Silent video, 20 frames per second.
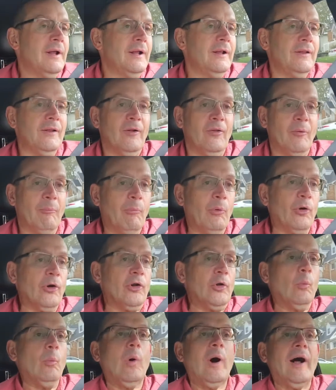you know, the more
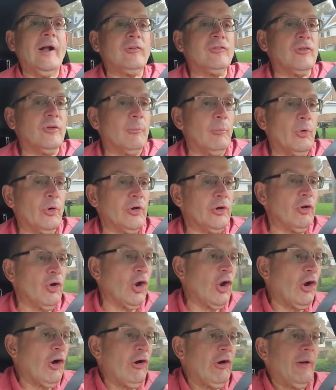you watch, the more you
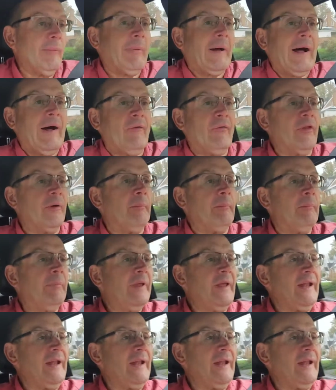learn about them.